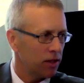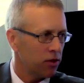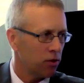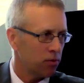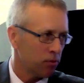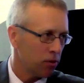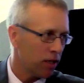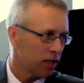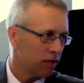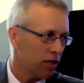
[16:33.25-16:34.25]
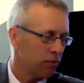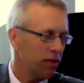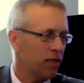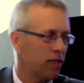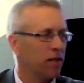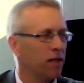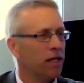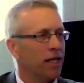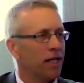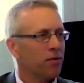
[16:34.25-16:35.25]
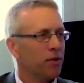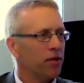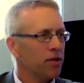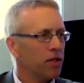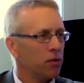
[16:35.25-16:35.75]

in terms of product development. And it's one of those